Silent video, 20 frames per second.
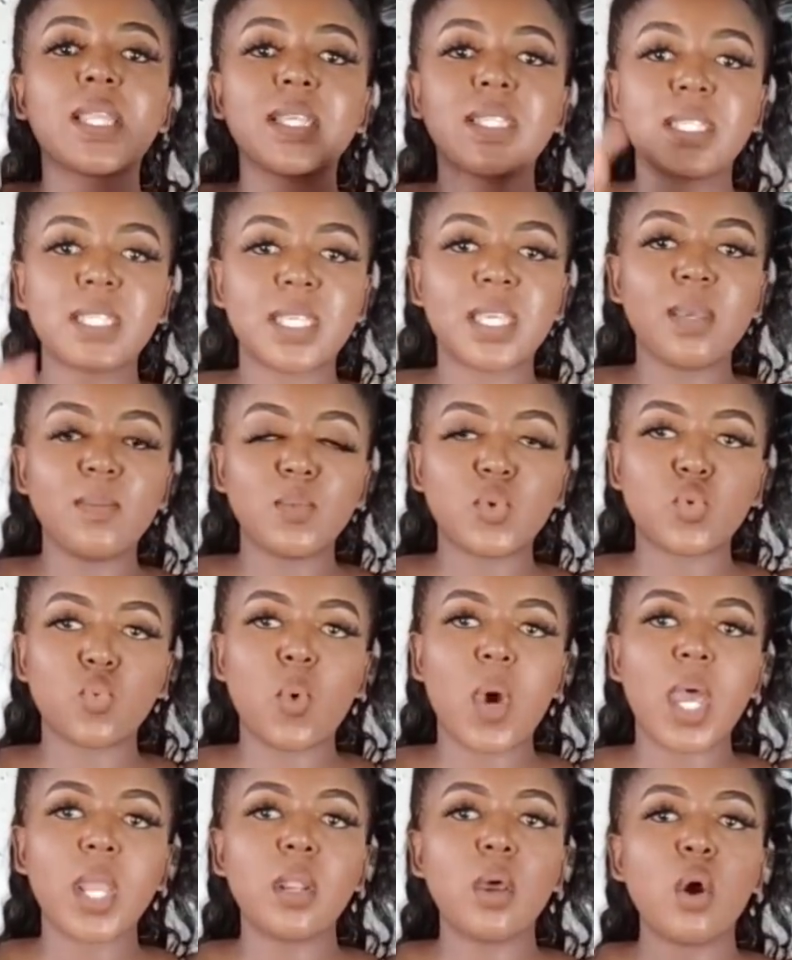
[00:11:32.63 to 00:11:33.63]
The Skims
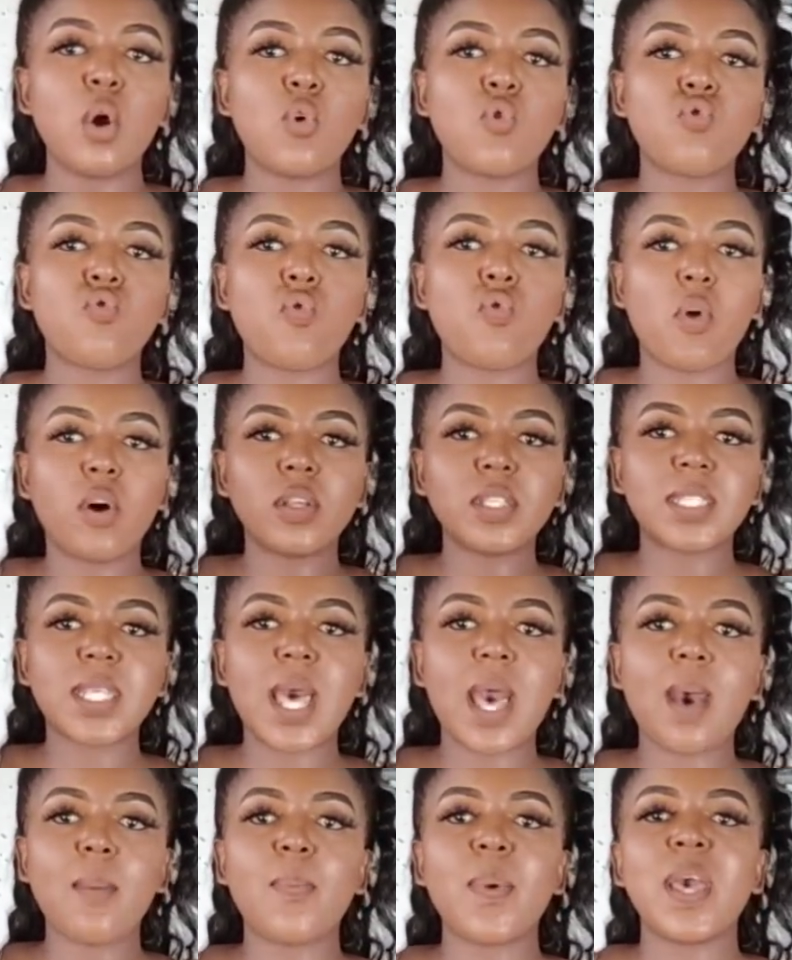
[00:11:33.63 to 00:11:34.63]
one rolls
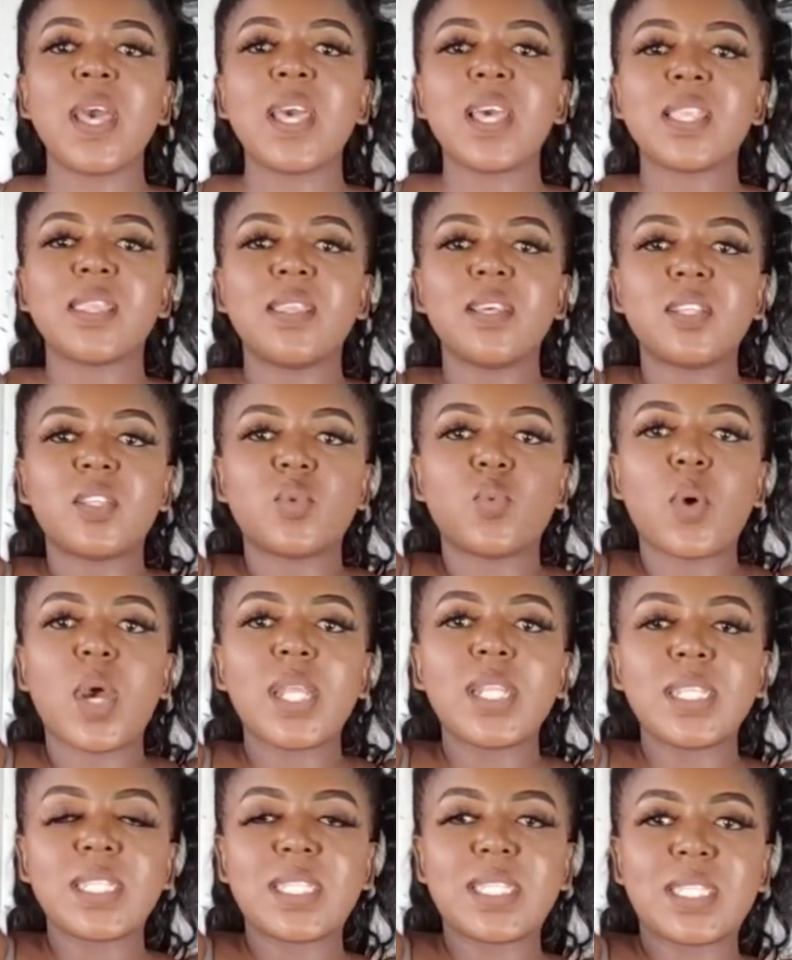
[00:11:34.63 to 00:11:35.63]
up this
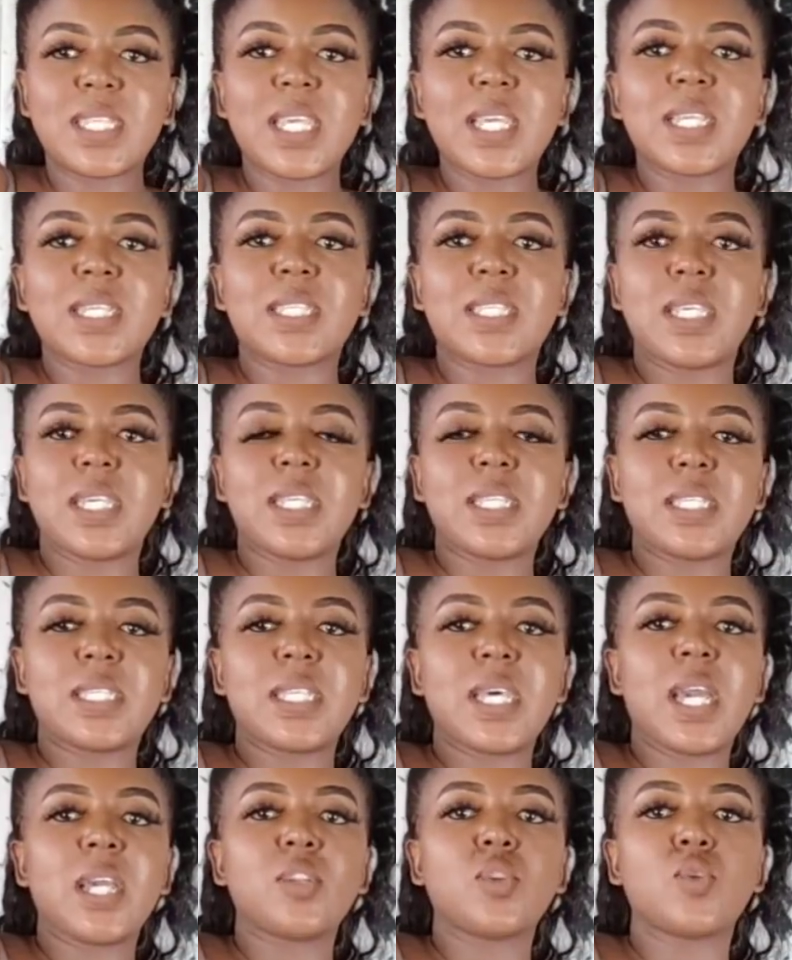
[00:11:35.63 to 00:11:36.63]
one sinks
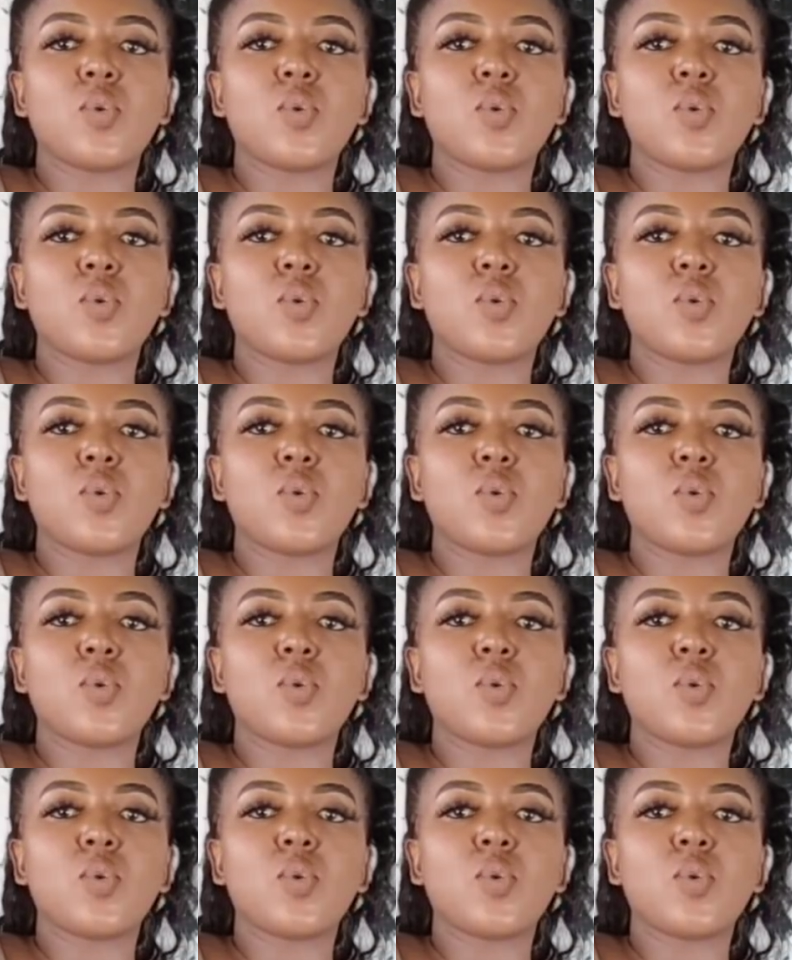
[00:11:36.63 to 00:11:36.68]
inside.